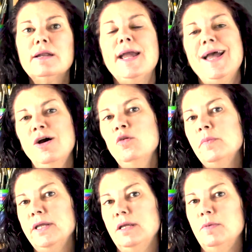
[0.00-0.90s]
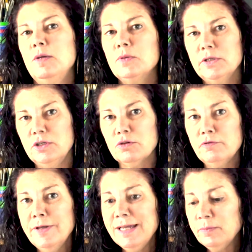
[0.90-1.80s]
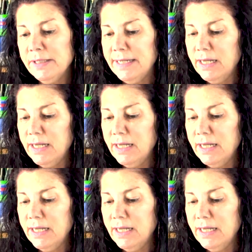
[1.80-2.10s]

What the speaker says: how many people in your family